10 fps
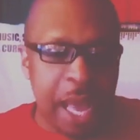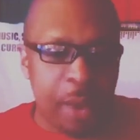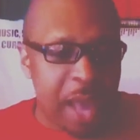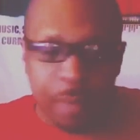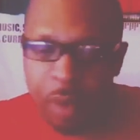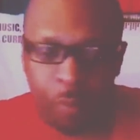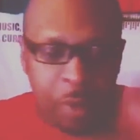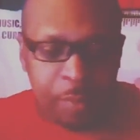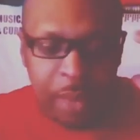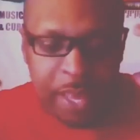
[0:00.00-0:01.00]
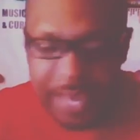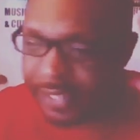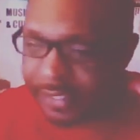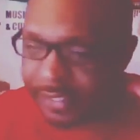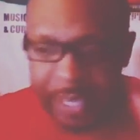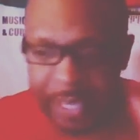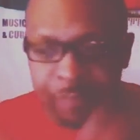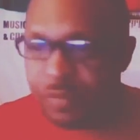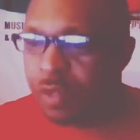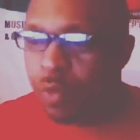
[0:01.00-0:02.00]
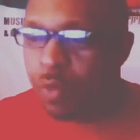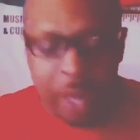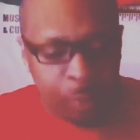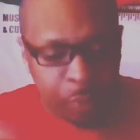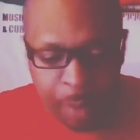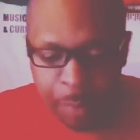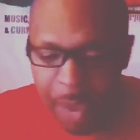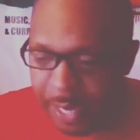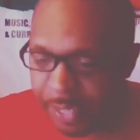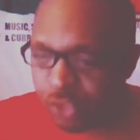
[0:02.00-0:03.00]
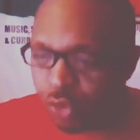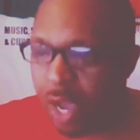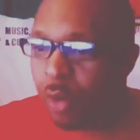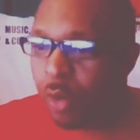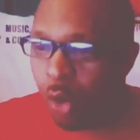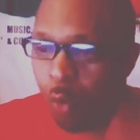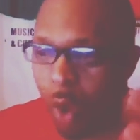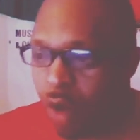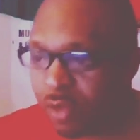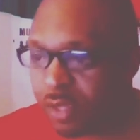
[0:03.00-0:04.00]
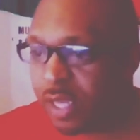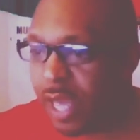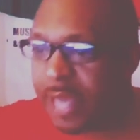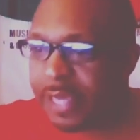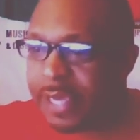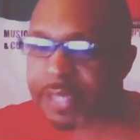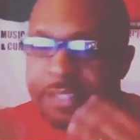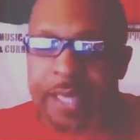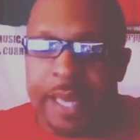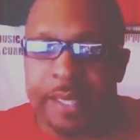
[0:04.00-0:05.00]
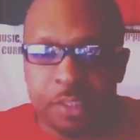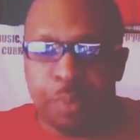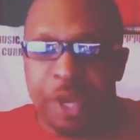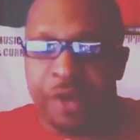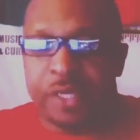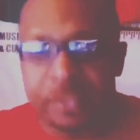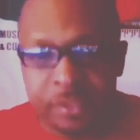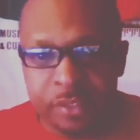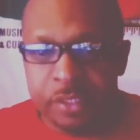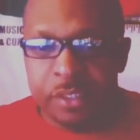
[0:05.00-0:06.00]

I would have my headset. When I buy that joint, I want to walk and get into that experience.